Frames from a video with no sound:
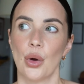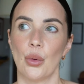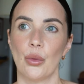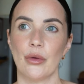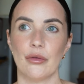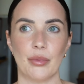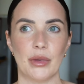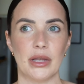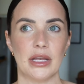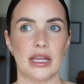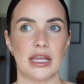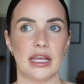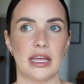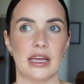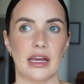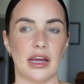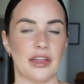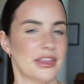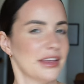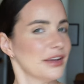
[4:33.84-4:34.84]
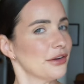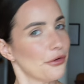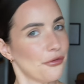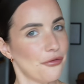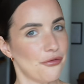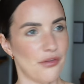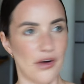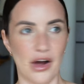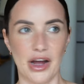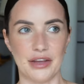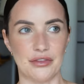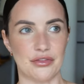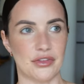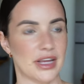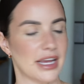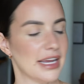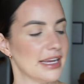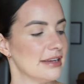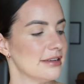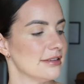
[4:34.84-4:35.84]
We've been here, I think, 5
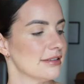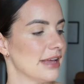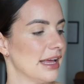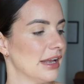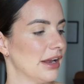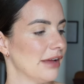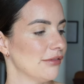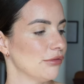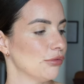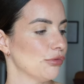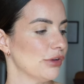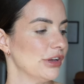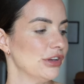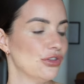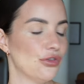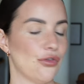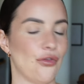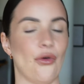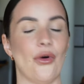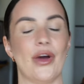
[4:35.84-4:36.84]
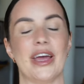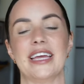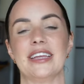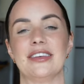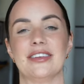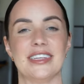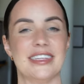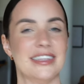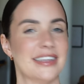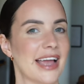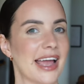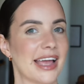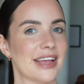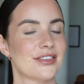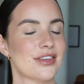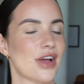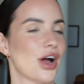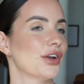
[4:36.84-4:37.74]
days and I haven't reached for it yet.